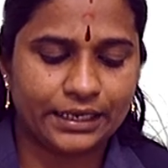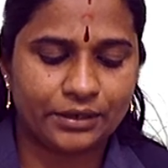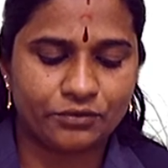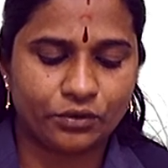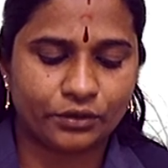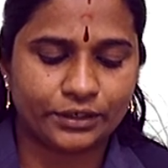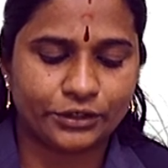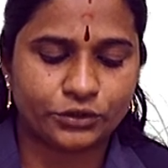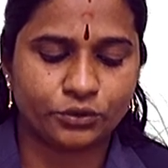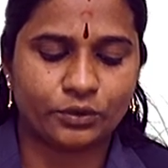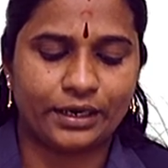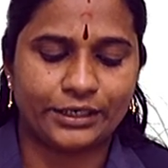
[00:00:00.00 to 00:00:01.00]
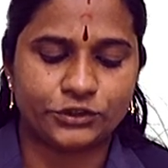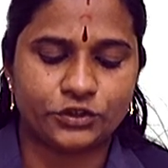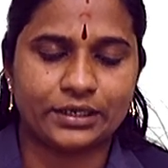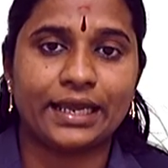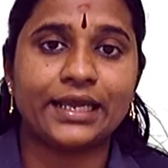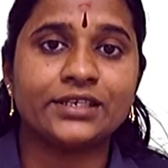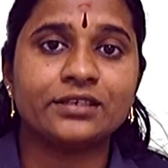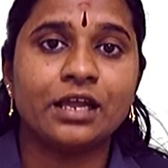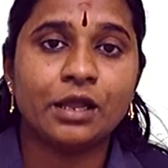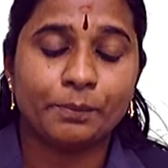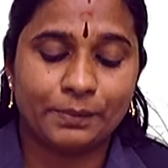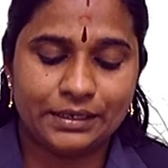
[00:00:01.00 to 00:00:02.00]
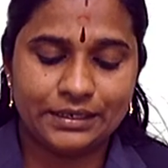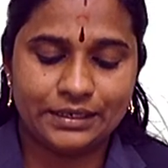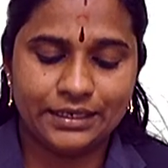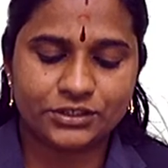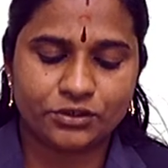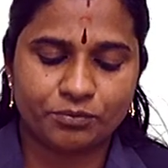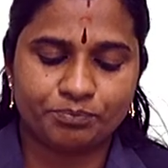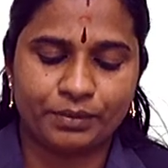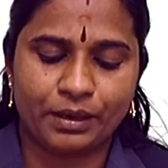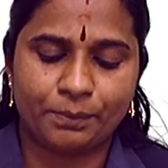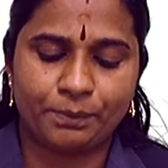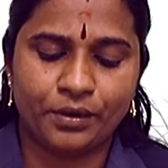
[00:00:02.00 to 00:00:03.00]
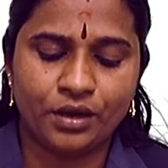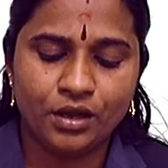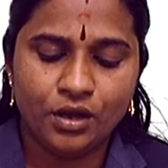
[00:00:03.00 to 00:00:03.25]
in order to educate millions of people